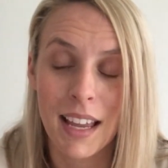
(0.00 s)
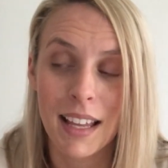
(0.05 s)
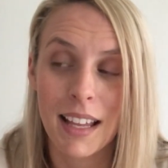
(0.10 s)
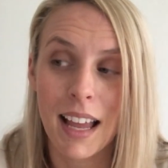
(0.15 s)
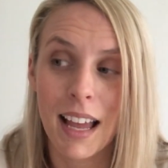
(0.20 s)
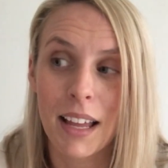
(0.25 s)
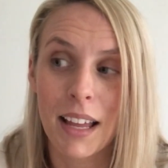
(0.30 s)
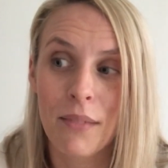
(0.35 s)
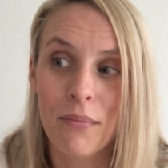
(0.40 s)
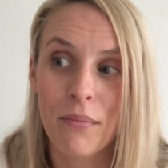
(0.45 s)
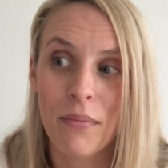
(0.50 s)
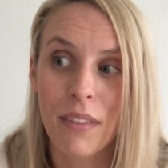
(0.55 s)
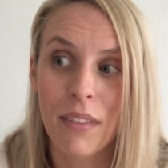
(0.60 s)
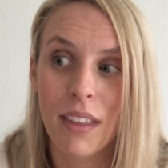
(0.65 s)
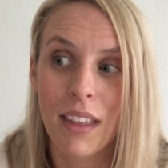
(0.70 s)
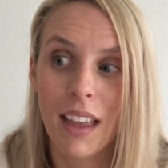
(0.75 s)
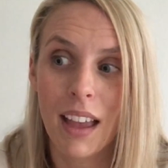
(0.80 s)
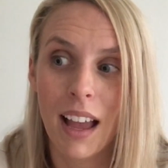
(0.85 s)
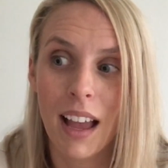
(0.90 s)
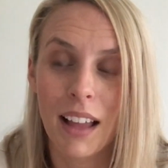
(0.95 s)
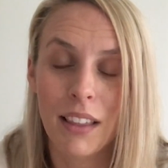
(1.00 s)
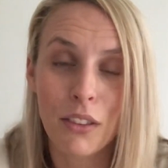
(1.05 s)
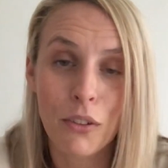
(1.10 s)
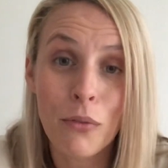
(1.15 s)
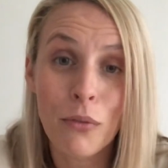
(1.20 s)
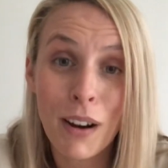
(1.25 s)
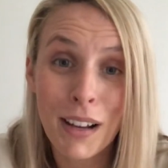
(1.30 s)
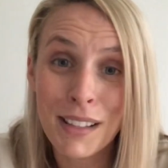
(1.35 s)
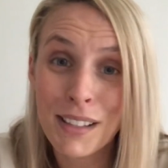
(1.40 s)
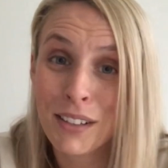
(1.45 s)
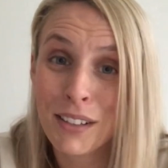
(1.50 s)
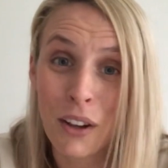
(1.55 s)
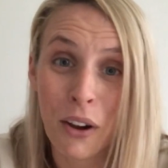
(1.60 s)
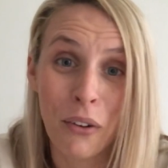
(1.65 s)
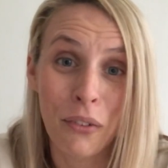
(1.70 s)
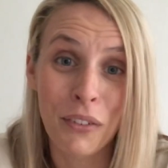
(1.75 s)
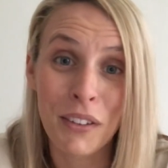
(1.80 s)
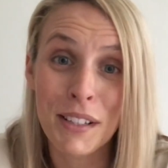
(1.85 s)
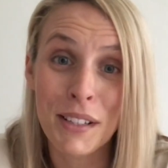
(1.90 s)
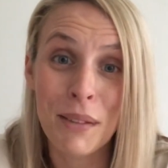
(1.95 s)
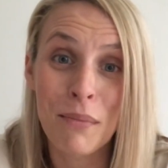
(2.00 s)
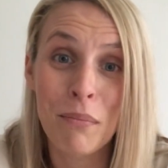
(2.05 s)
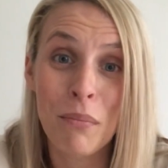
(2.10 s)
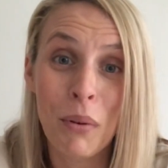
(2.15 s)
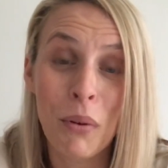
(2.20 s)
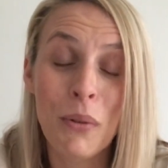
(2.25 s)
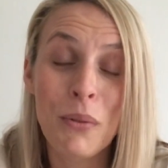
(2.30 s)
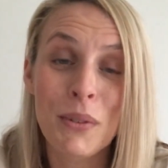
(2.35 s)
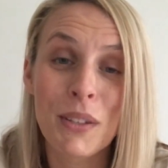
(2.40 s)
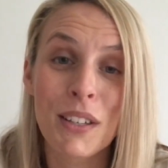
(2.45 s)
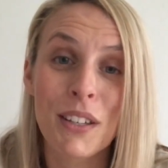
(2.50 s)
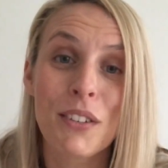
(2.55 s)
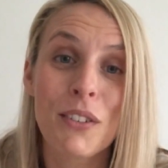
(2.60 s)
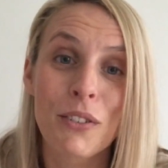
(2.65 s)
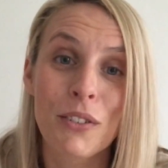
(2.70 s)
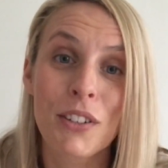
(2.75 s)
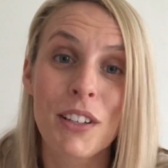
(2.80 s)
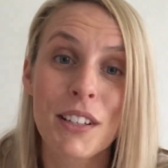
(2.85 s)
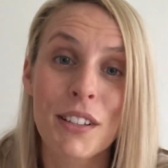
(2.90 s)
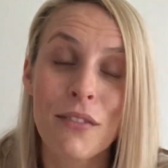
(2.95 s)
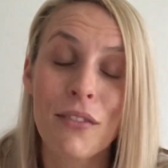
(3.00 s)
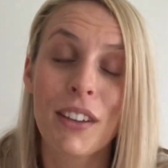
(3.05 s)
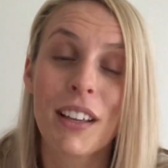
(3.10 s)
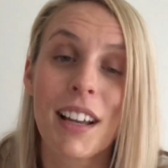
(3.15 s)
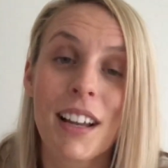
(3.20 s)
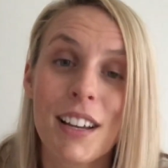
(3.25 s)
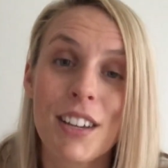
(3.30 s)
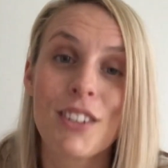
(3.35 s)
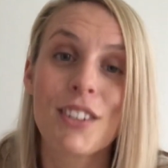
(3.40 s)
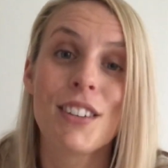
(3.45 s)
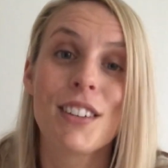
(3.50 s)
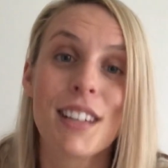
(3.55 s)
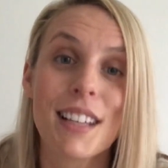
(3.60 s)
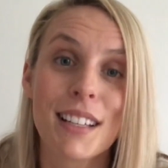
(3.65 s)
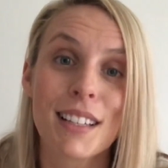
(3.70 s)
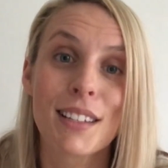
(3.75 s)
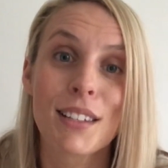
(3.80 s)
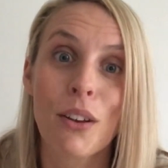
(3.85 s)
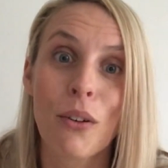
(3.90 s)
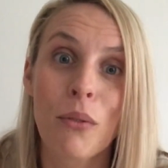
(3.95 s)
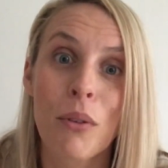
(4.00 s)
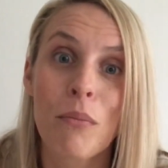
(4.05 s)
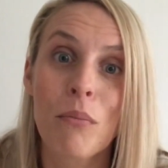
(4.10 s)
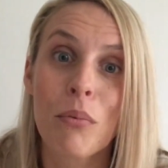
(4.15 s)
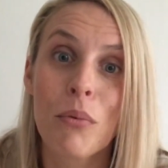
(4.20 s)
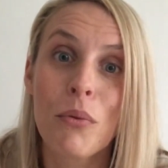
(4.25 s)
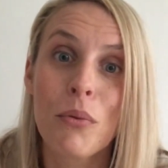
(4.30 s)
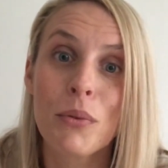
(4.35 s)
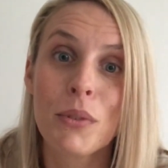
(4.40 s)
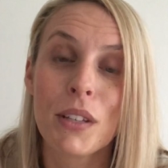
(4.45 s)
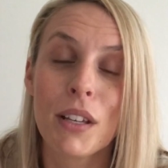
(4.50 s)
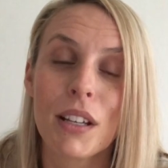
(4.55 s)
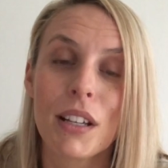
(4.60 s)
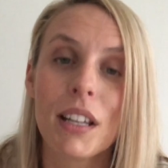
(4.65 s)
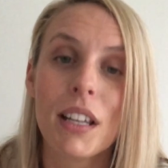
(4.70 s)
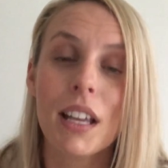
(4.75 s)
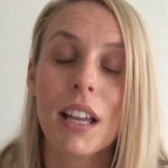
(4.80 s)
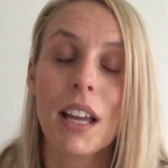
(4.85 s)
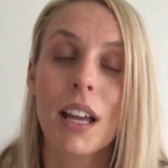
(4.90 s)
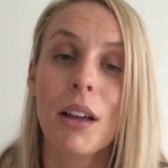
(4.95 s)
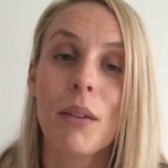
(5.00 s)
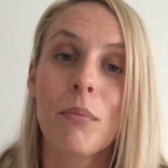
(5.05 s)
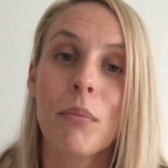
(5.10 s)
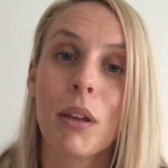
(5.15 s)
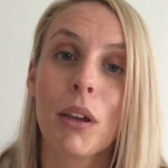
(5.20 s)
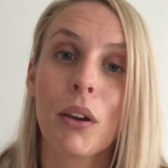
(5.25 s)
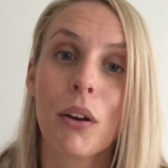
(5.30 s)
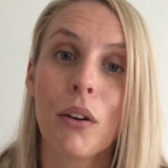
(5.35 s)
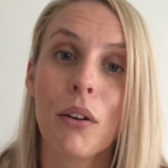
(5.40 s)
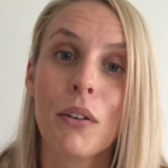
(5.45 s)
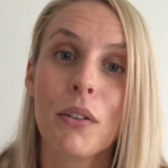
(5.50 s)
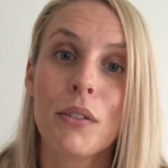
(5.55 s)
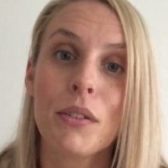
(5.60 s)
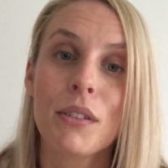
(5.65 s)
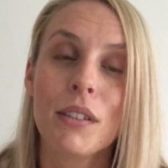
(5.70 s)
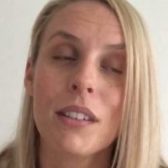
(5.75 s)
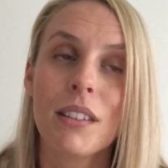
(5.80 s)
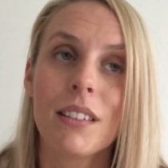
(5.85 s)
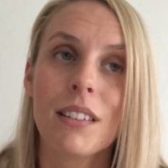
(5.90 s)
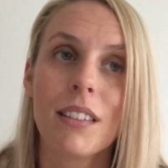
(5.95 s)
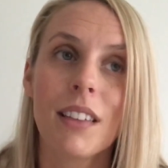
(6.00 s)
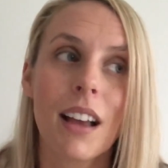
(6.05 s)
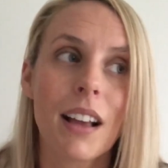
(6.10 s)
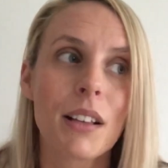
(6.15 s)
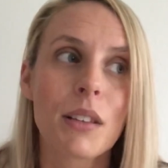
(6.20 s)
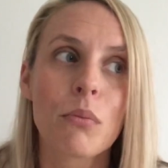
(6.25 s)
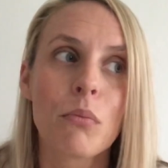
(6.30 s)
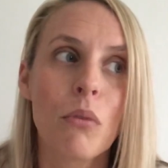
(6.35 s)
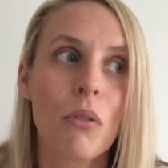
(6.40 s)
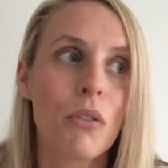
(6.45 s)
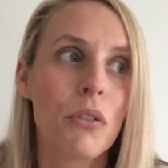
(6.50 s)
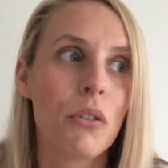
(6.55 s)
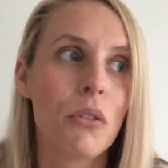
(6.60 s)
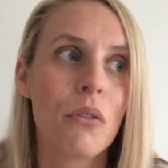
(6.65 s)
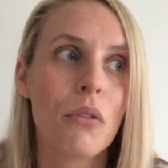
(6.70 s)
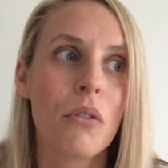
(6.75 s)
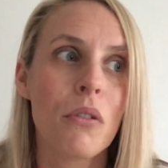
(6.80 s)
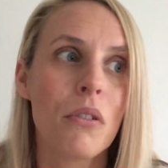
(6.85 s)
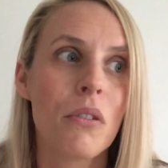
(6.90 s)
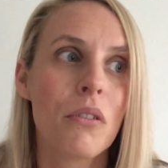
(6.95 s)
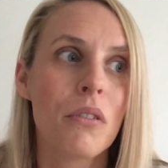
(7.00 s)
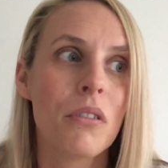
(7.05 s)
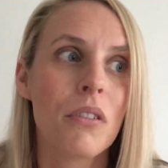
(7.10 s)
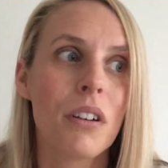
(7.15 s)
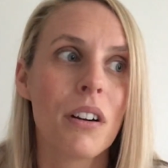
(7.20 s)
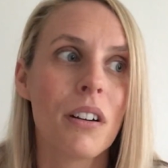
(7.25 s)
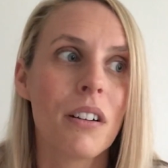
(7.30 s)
And the red stuff is important. Your justification is so important because that's what you're